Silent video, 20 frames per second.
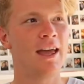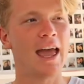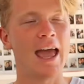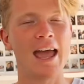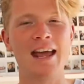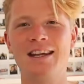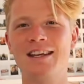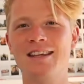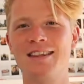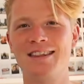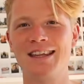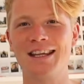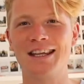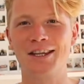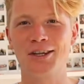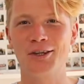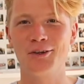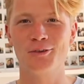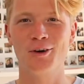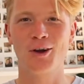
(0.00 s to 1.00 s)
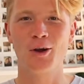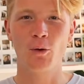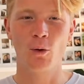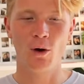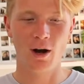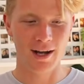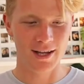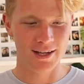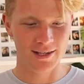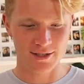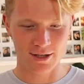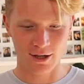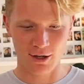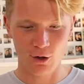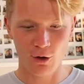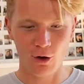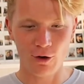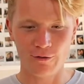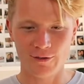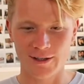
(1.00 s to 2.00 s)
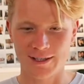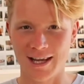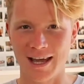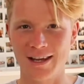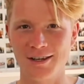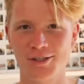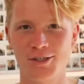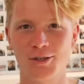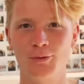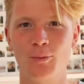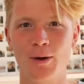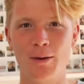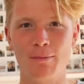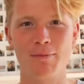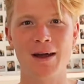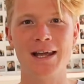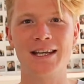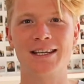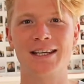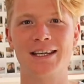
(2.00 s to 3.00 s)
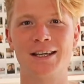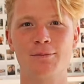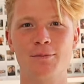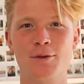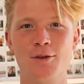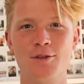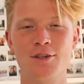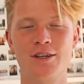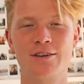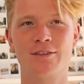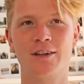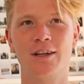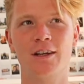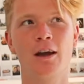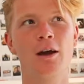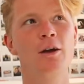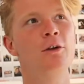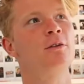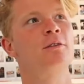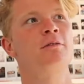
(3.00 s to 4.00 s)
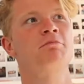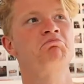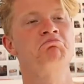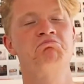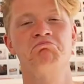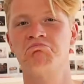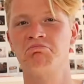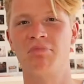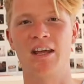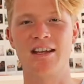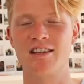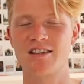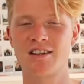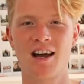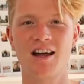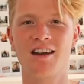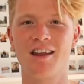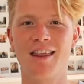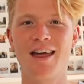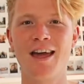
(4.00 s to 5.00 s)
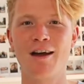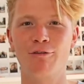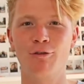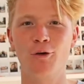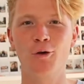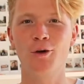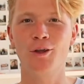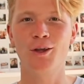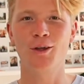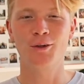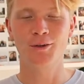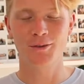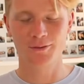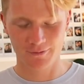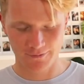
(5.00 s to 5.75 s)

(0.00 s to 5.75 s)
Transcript: Anything that requires a lot of attention when making a music video, it's kind of there for you.